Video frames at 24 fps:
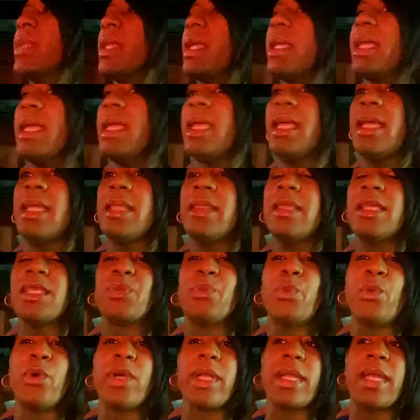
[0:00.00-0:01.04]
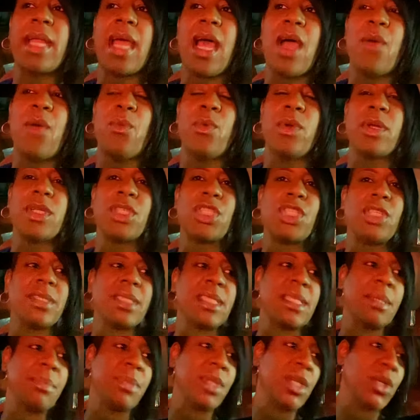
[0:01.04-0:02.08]
and this morning i want to share
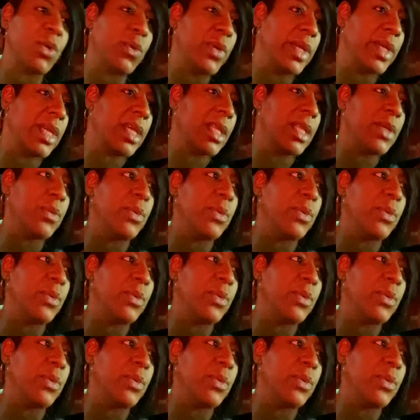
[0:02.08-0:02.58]
something quickly